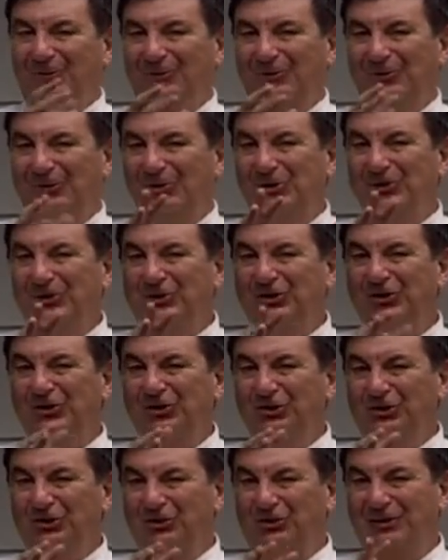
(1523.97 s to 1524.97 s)
Usually,
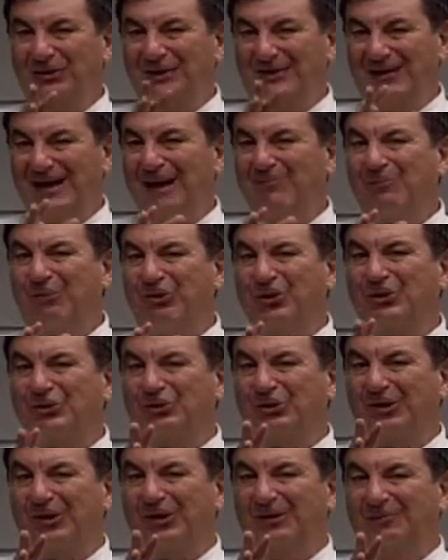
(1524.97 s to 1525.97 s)
you, at that point,
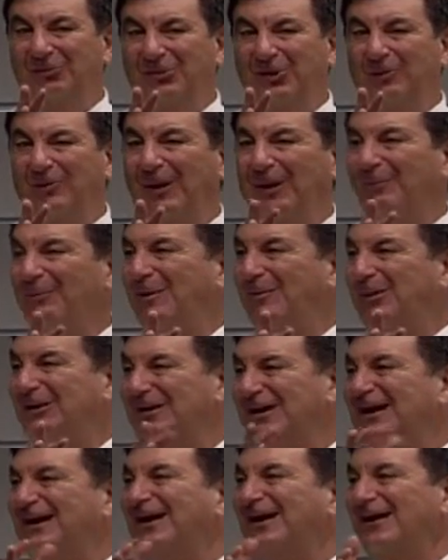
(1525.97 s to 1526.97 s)
you're in a group like maybe
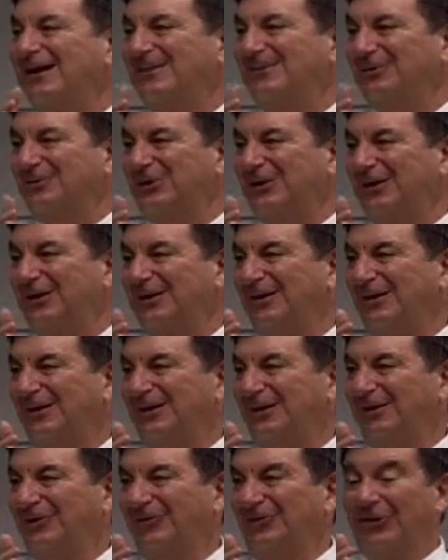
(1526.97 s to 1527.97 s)
10 names.
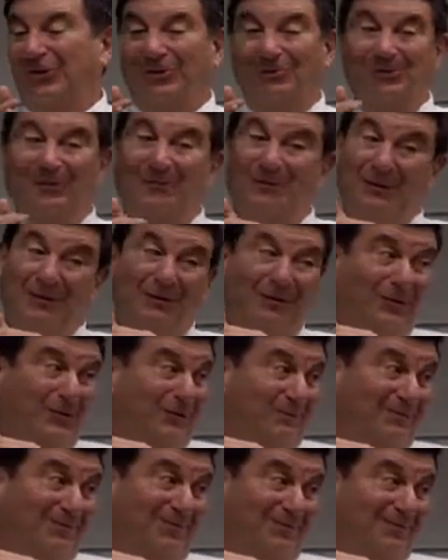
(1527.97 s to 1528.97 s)
So, I mean,
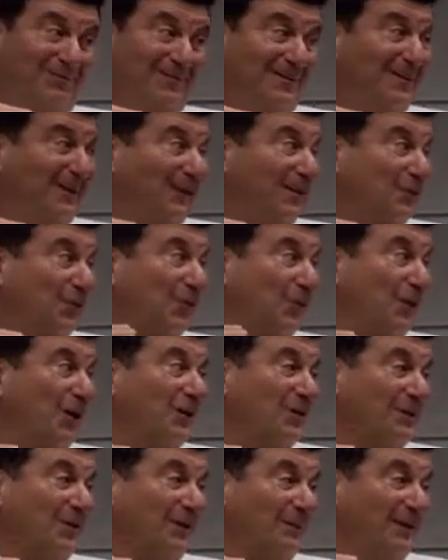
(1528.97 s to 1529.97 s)
you, in this whole
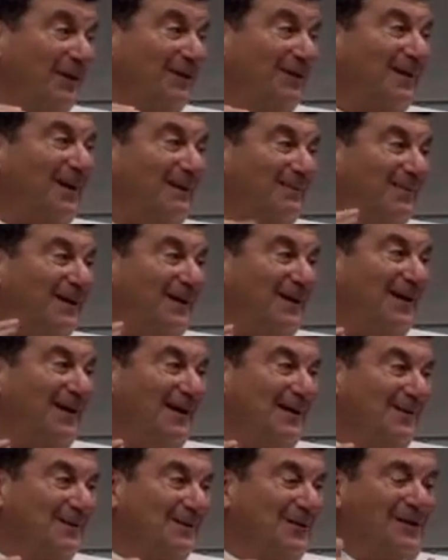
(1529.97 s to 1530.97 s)
country to be in top 10
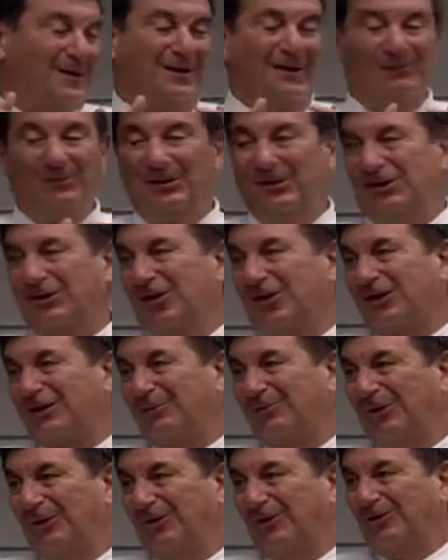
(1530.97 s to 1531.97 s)
names being talked
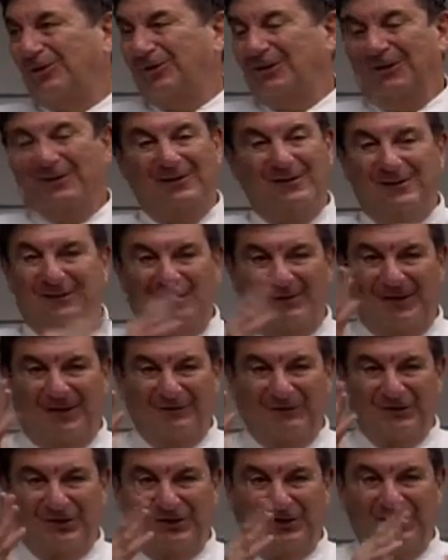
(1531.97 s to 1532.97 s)
about,
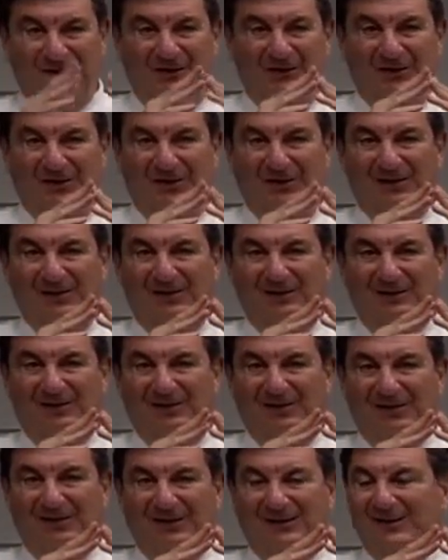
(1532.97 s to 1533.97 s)
obviously he didn't, he
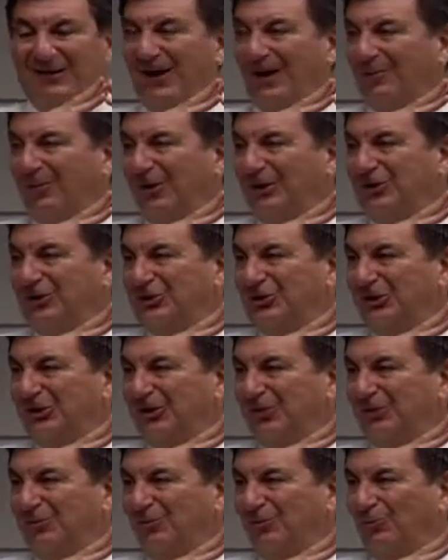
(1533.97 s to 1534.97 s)
didn't get the nomination and
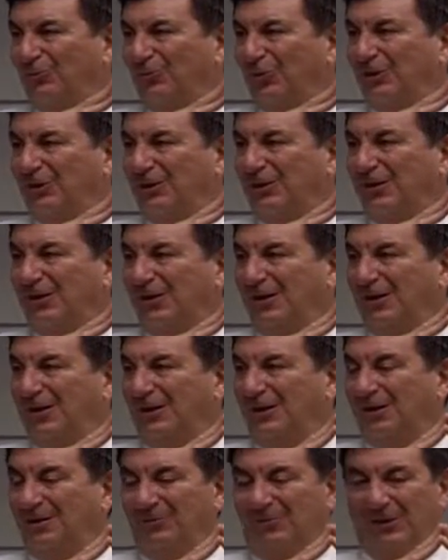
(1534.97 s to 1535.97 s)
didn't win,
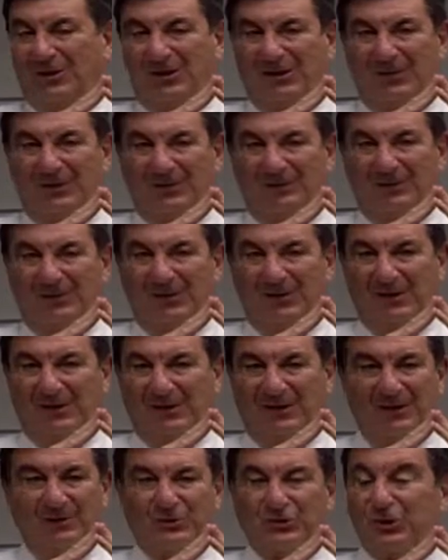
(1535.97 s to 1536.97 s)
but um,
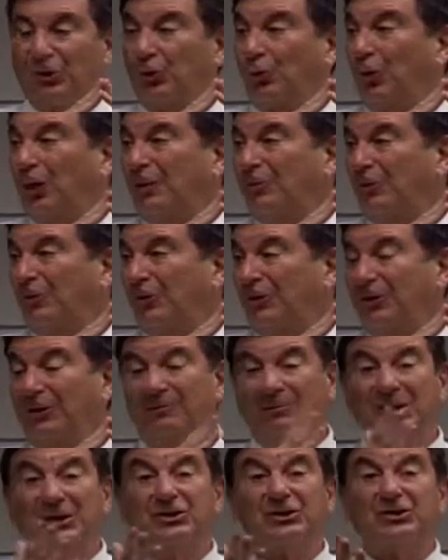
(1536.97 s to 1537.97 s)
he was an incredible leader.
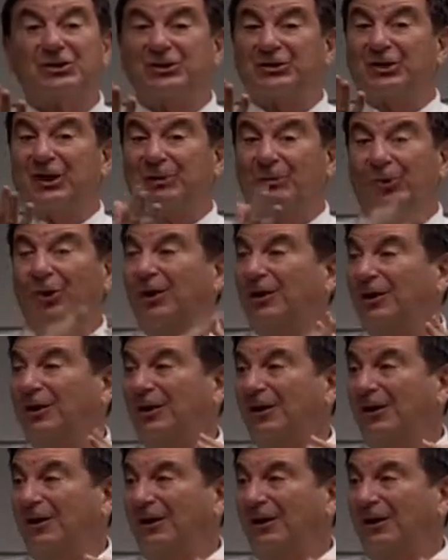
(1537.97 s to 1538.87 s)
And Mitch is the same way.